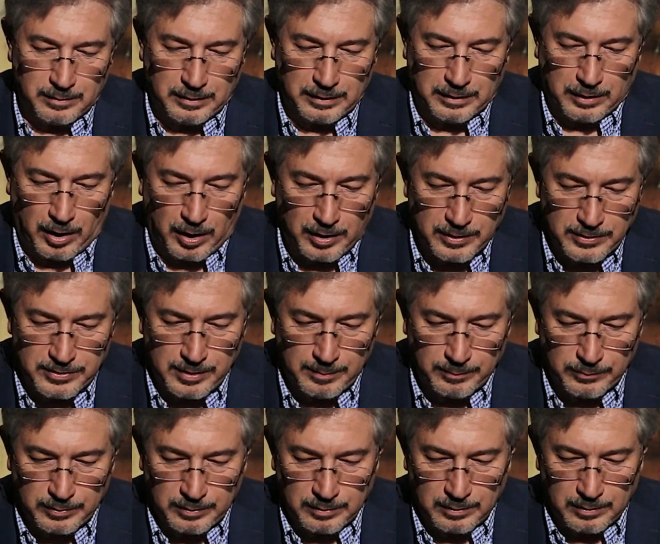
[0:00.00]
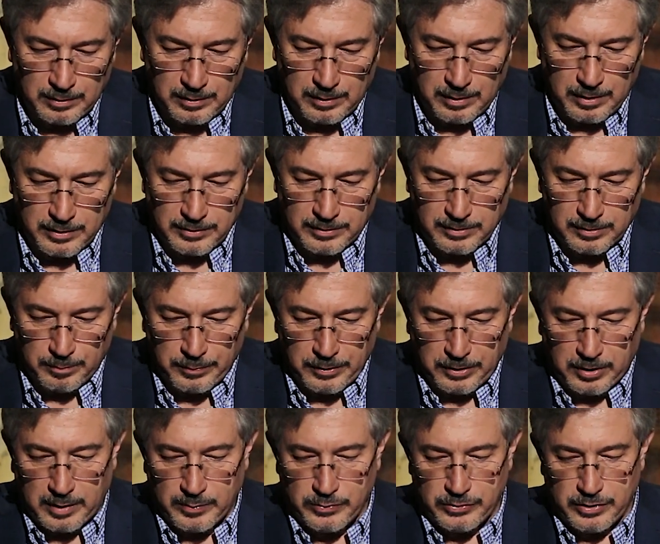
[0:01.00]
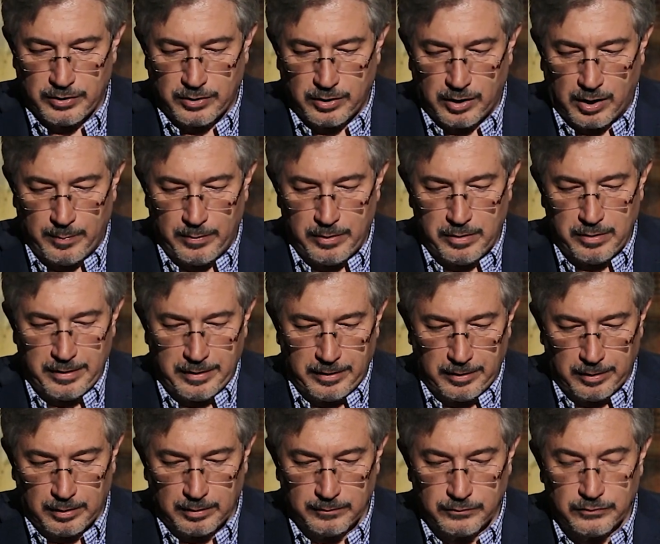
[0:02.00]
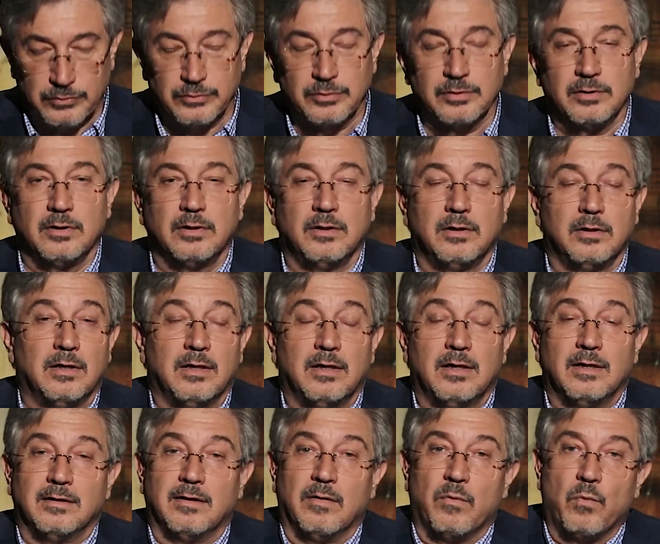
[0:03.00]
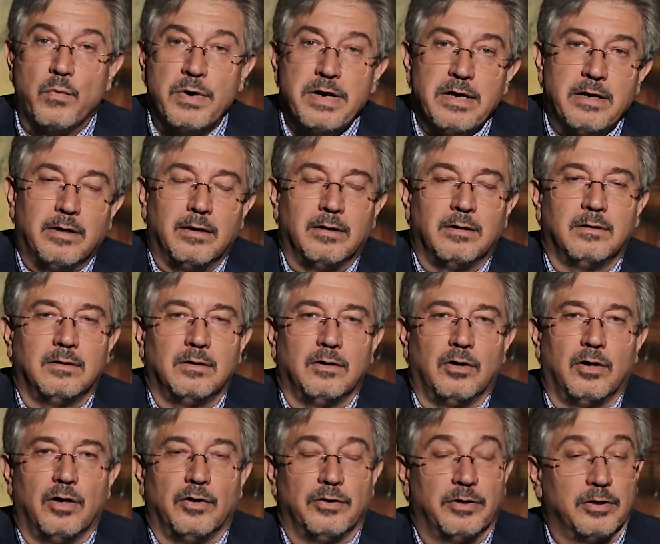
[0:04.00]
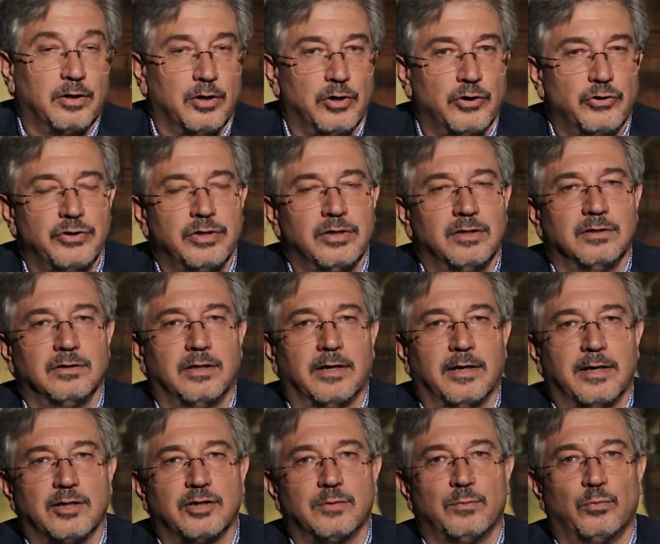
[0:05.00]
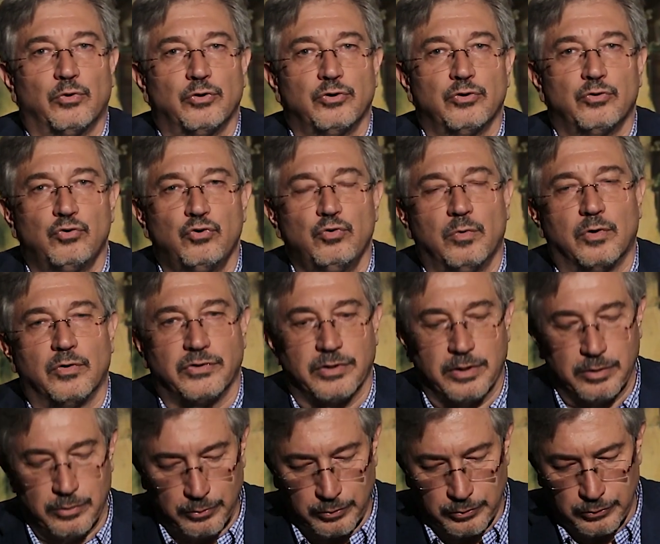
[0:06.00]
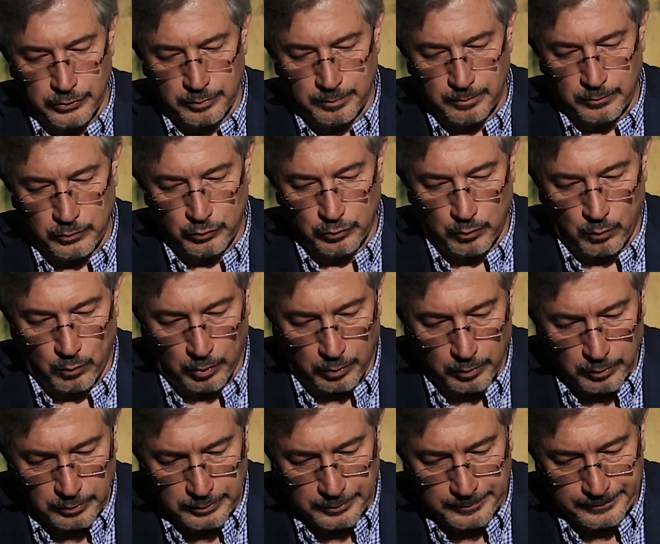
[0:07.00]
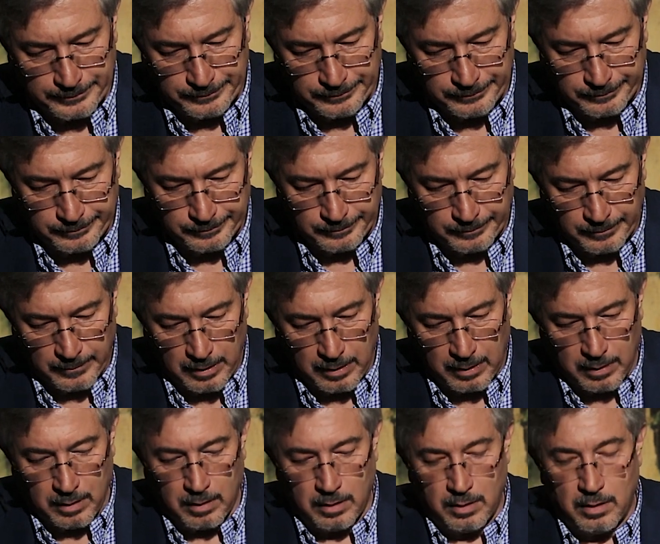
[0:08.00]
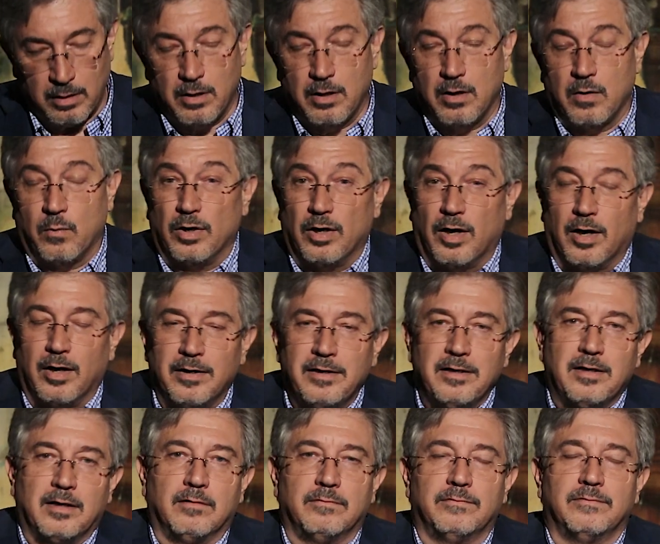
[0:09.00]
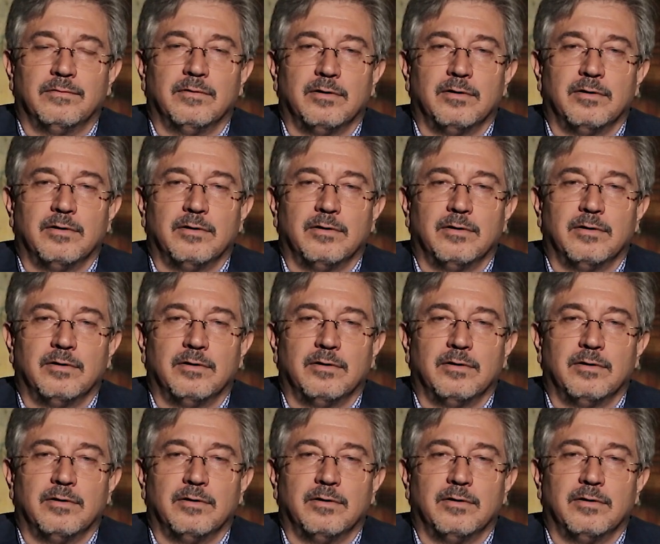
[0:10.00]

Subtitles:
the concept until it becomes the dominant narratives. That we are the country that exports Tumo centers to the world, while Aliyev